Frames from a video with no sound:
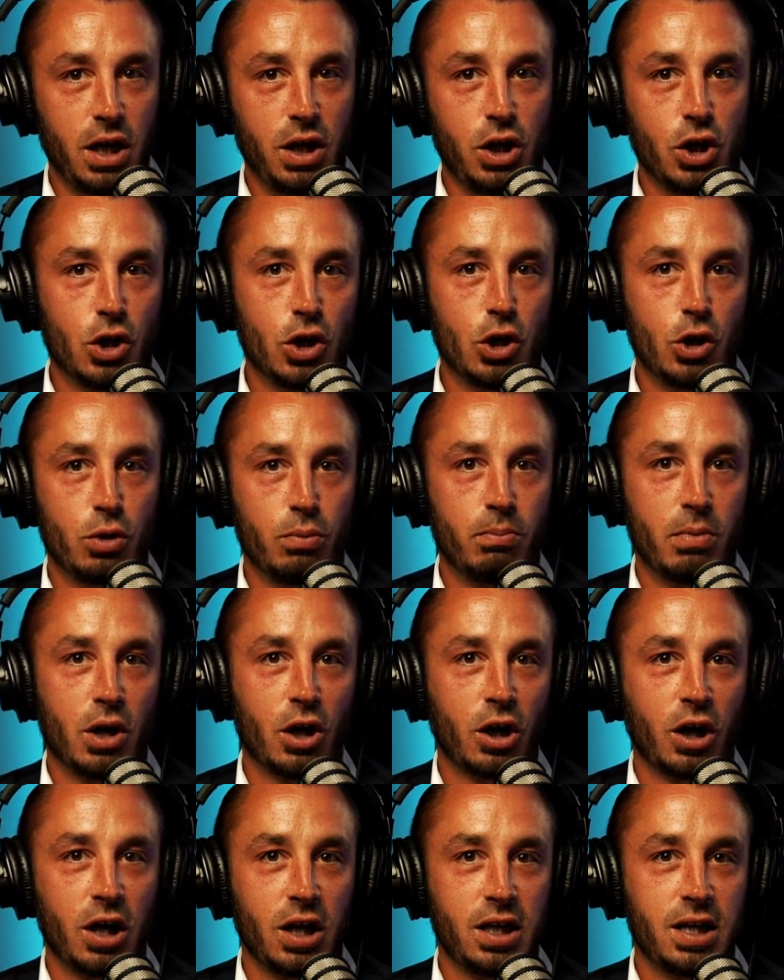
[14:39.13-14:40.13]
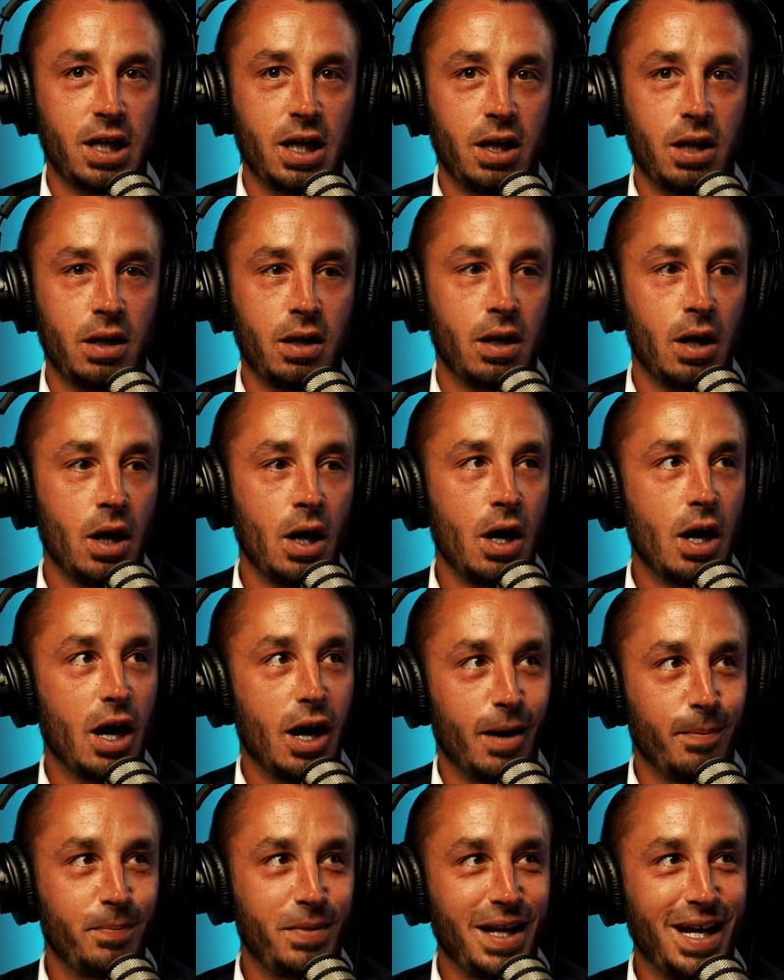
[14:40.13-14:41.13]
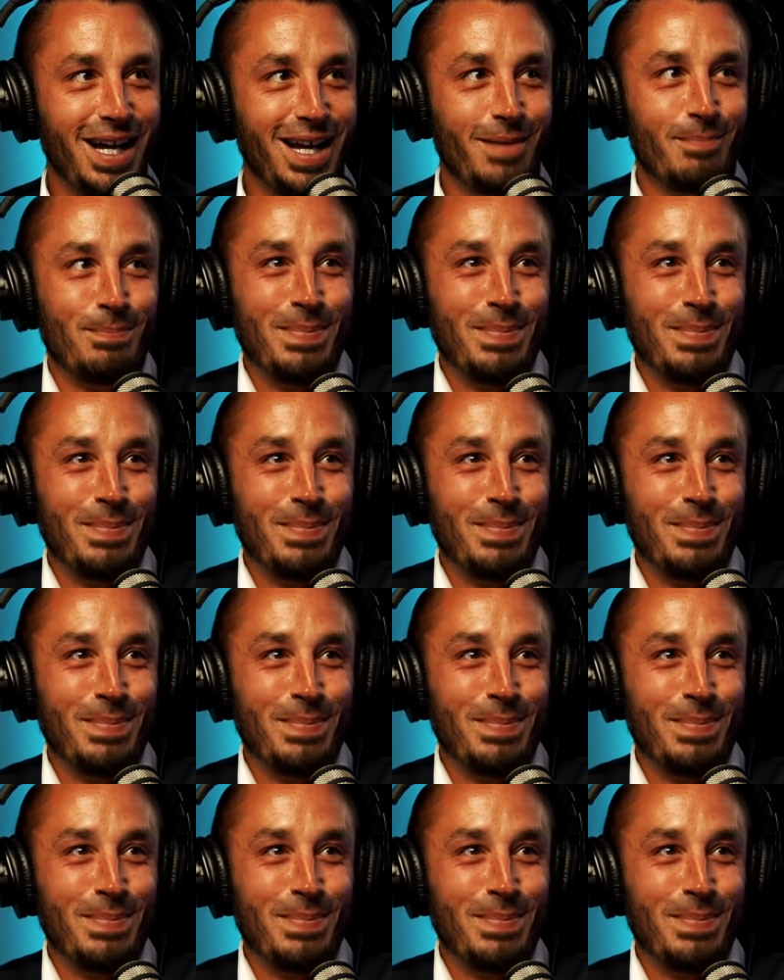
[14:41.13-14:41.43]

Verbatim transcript: your own market day update mm-hmm.